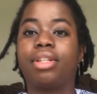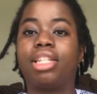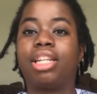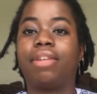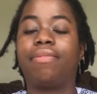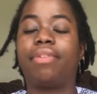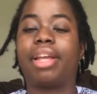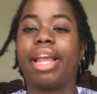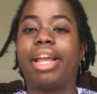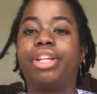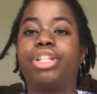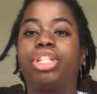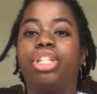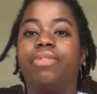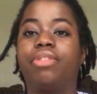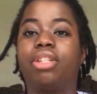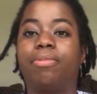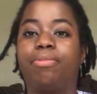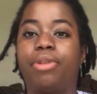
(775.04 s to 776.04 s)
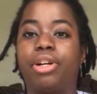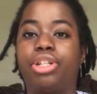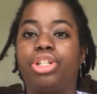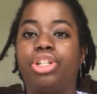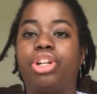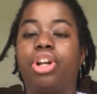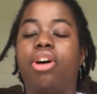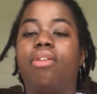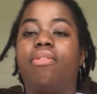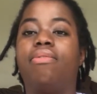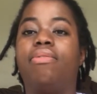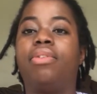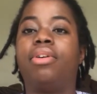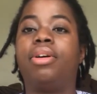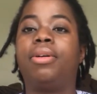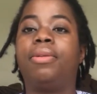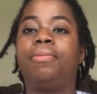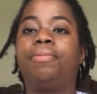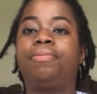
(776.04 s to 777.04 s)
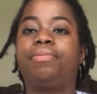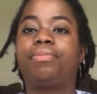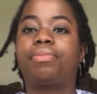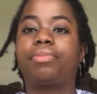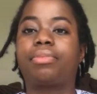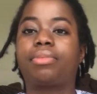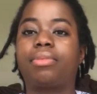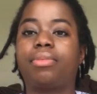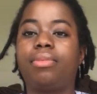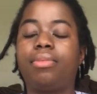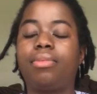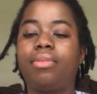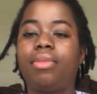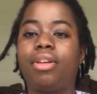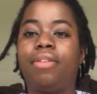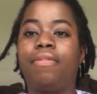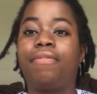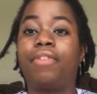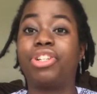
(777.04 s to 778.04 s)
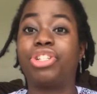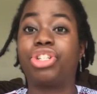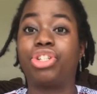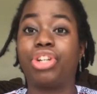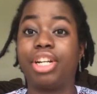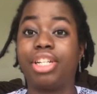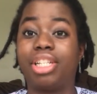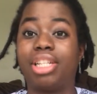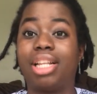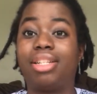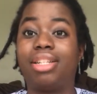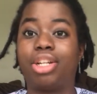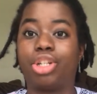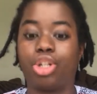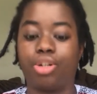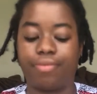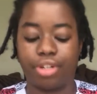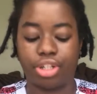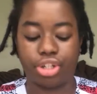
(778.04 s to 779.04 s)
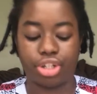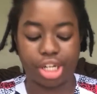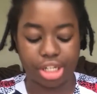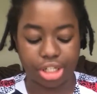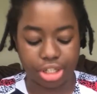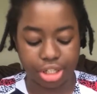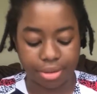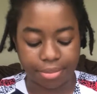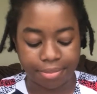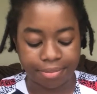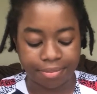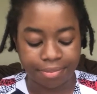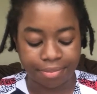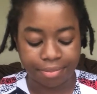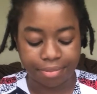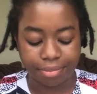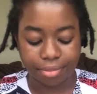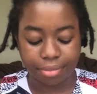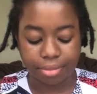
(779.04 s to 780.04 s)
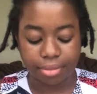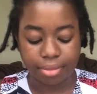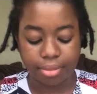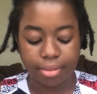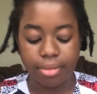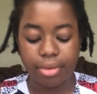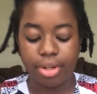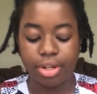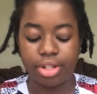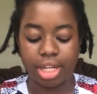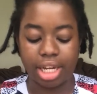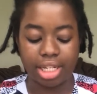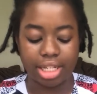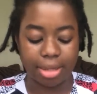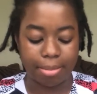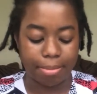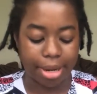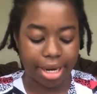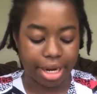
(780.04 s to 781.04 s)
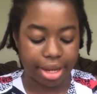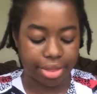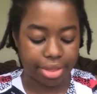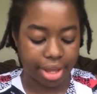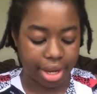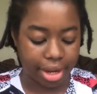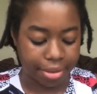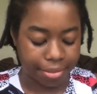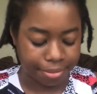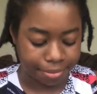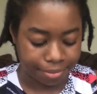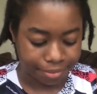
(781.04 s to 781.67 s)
suffocation, of suppression, of frustration, that sexual frustration. So that's a big thing.